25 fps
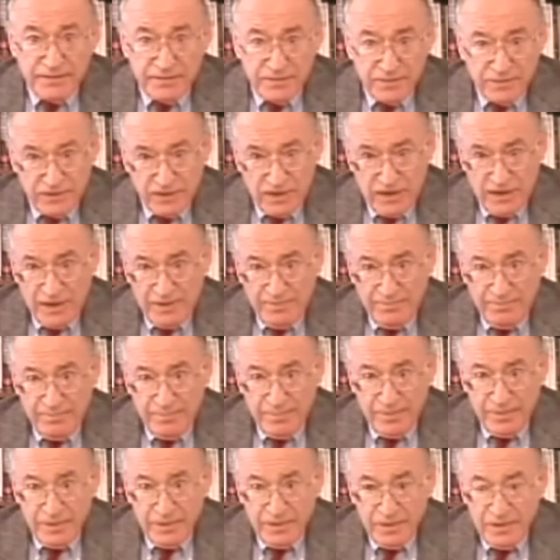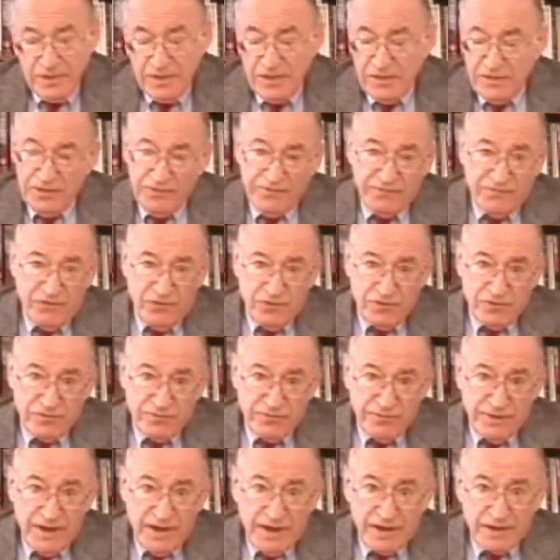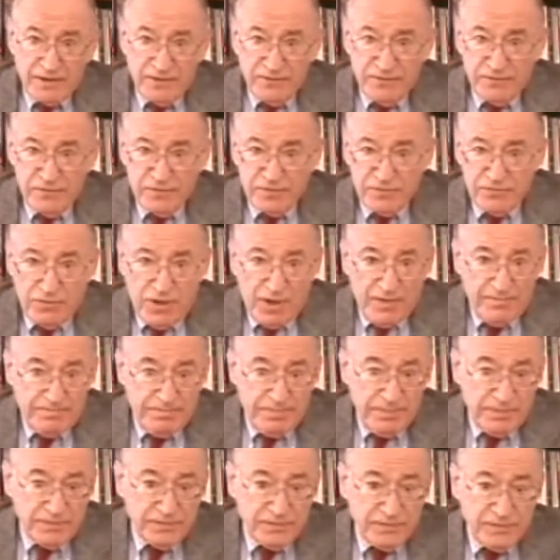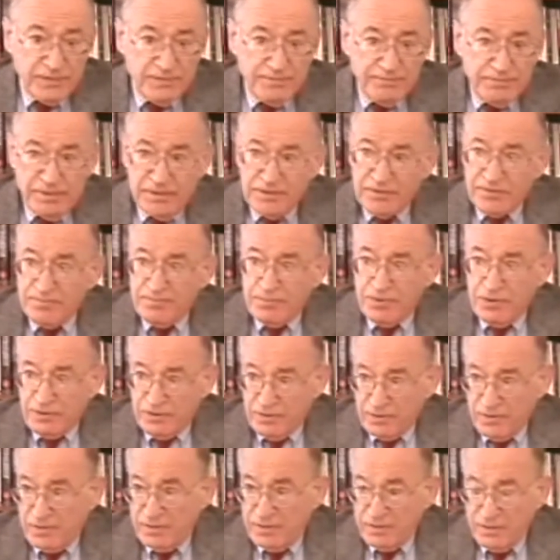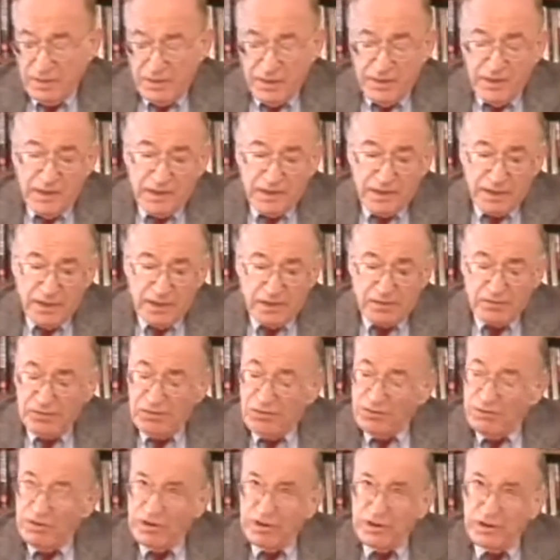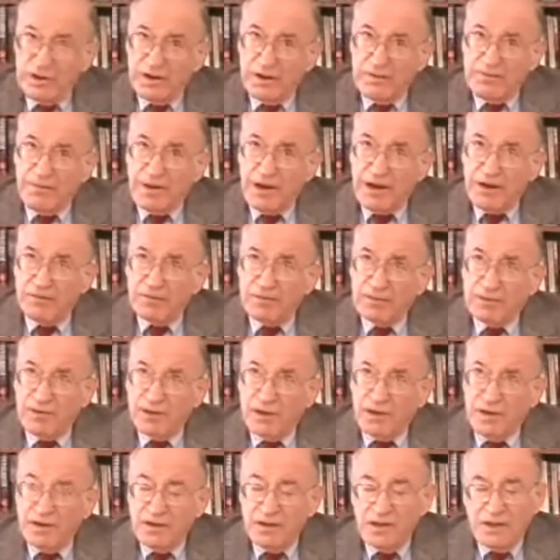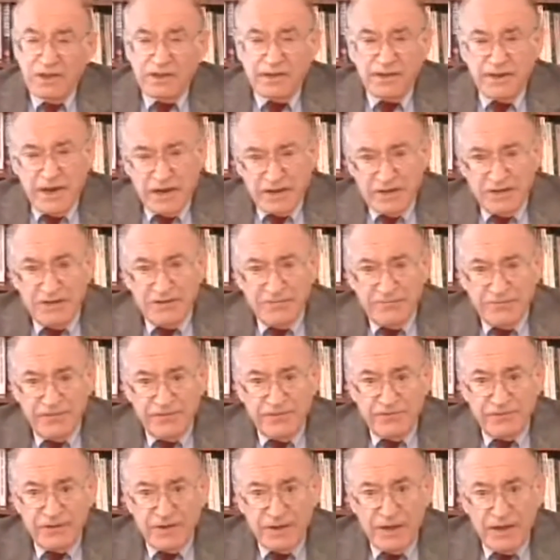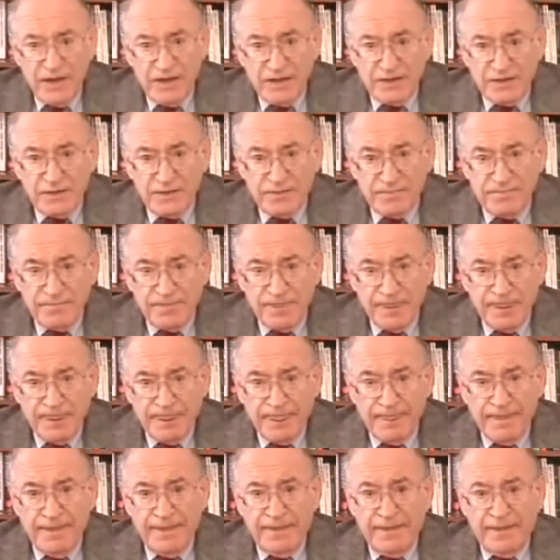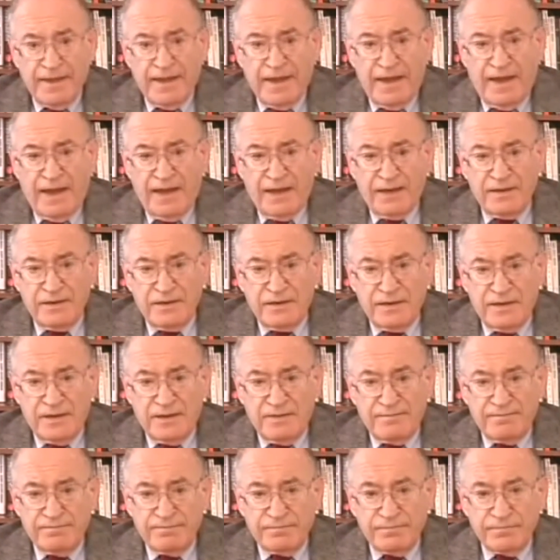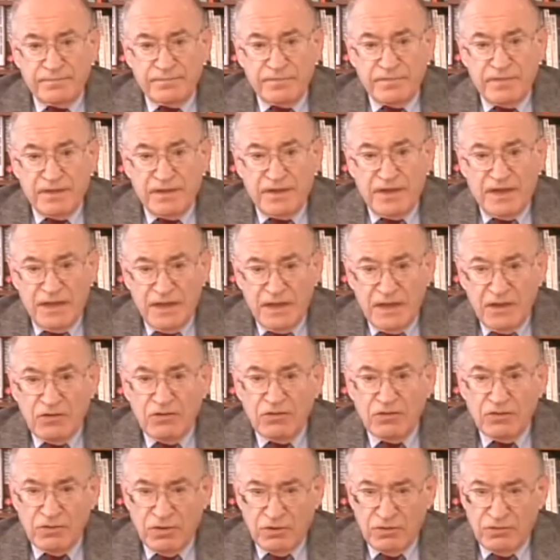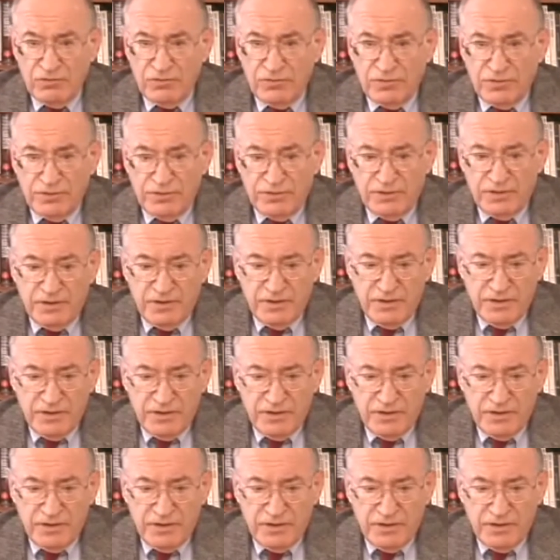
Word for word: at the time. The first reactor was right built here in Pittsburgh and, and, and got going in about uh, 1958. And uh, he concluded